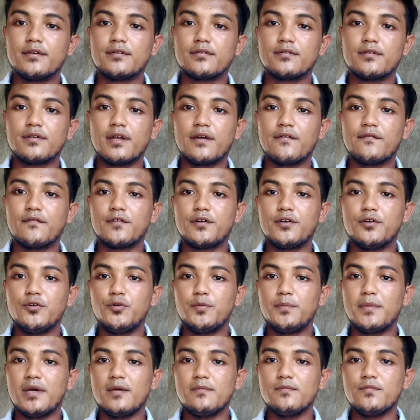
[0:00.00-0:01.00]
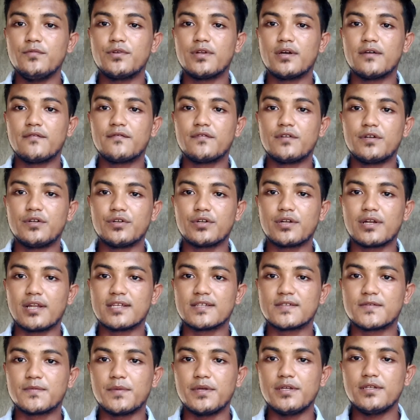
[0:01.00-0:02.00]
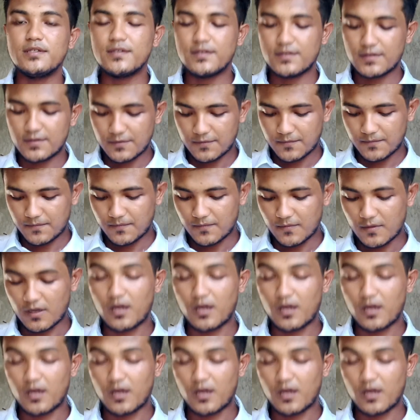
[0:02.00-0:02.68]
Good afternoon, ma'am. Good afternoon, classmates.